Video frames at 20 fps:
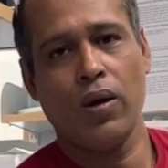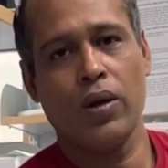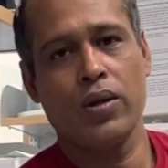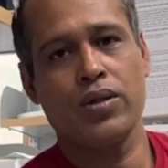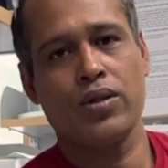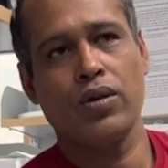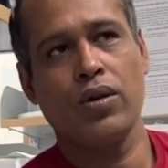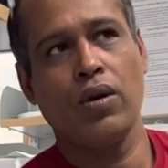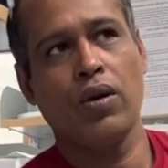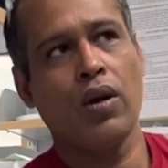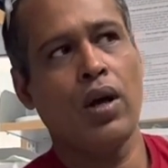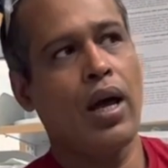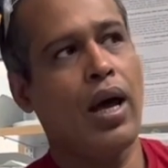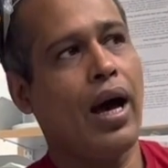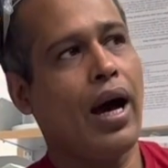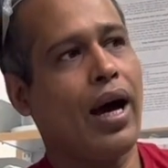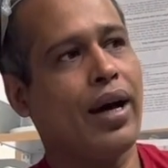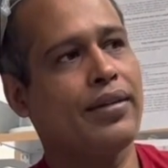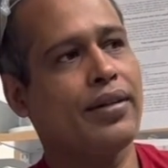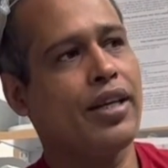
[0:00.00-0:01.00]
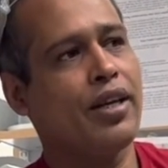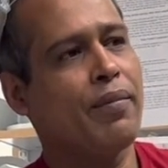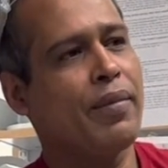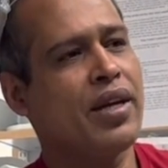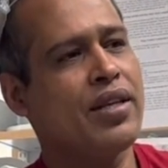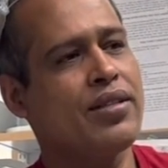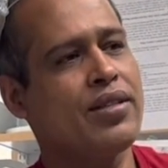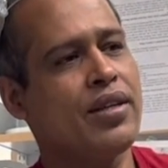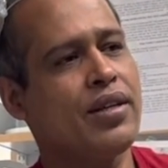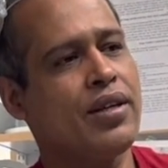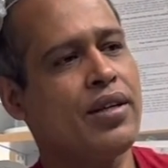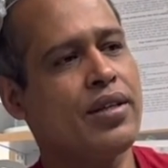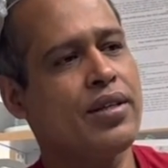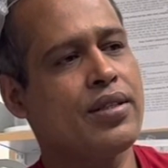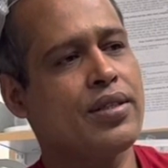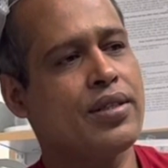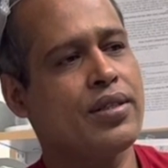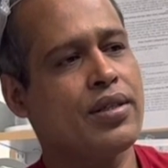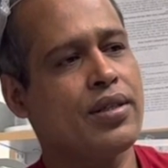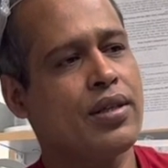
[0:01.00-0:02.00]
Also, I think benzene
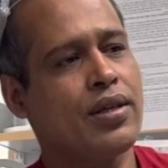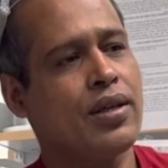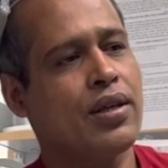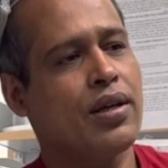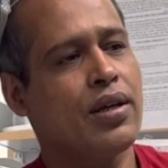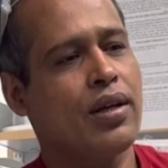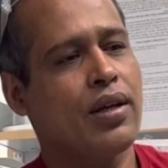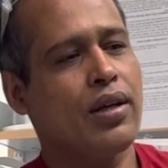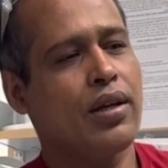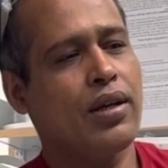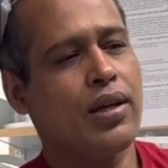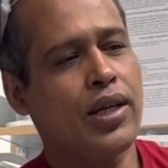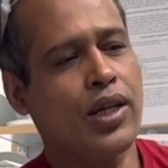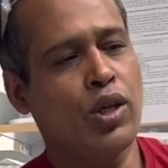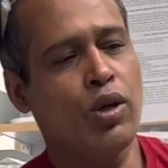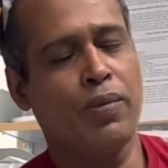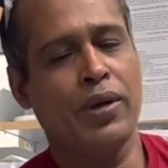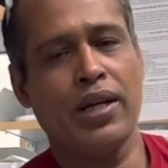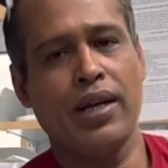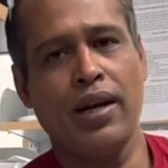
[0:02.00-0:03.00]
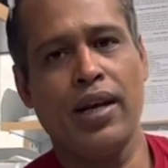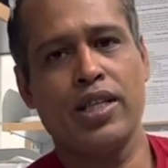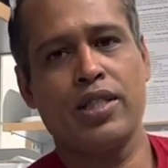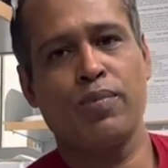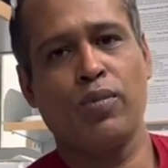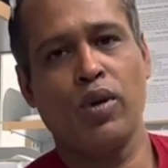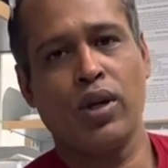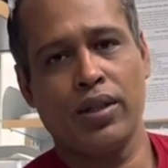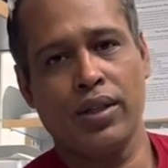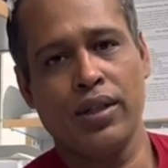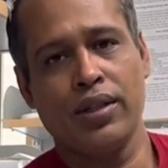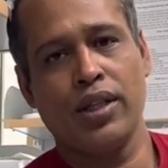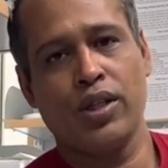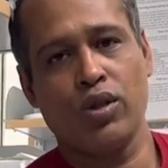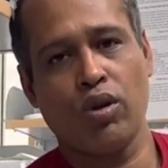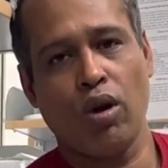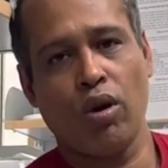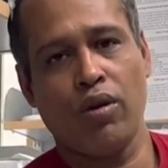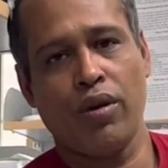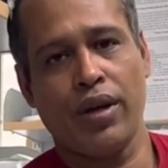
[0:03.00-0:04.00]
is a little bit less polar than the
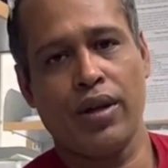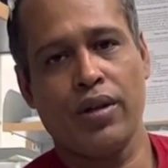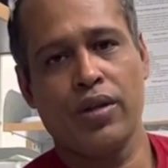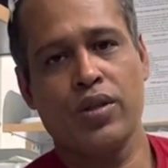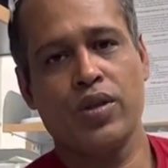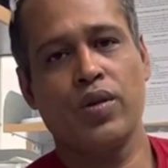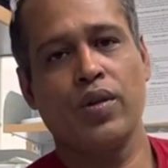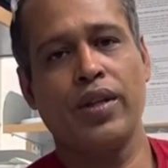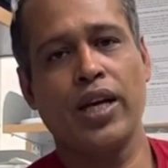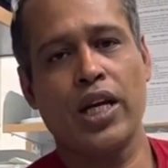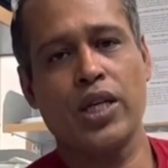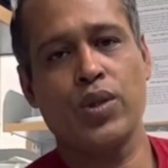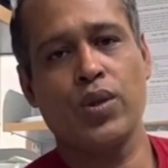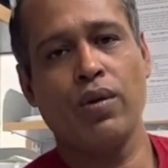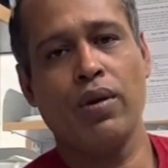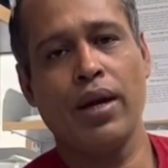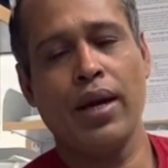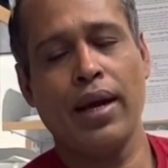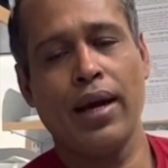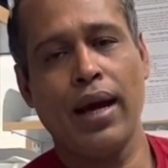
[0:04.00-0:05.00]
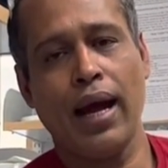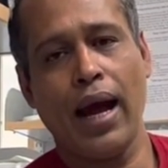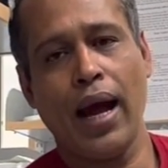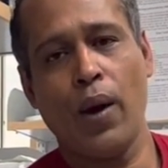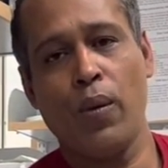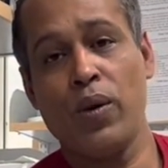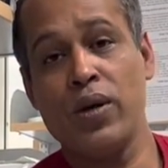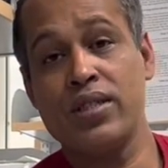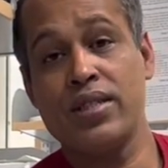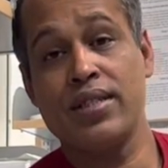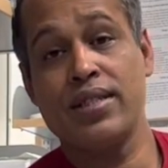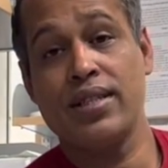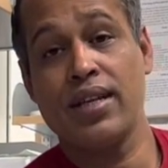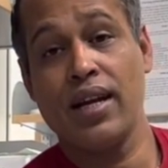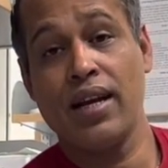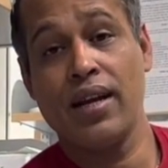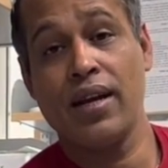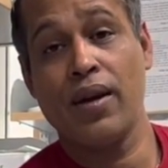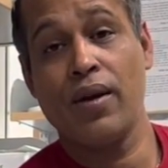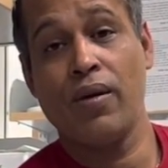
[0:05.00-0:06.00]
toluene. So that's why I was
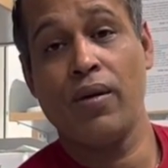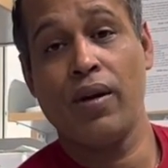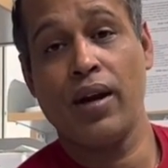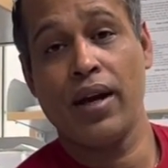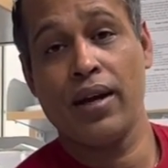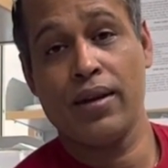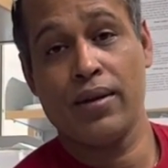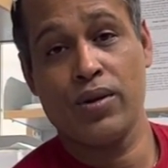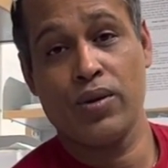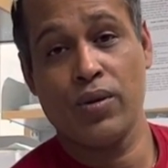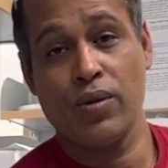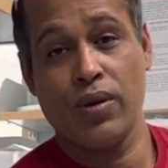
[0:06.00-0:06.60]
telling you like to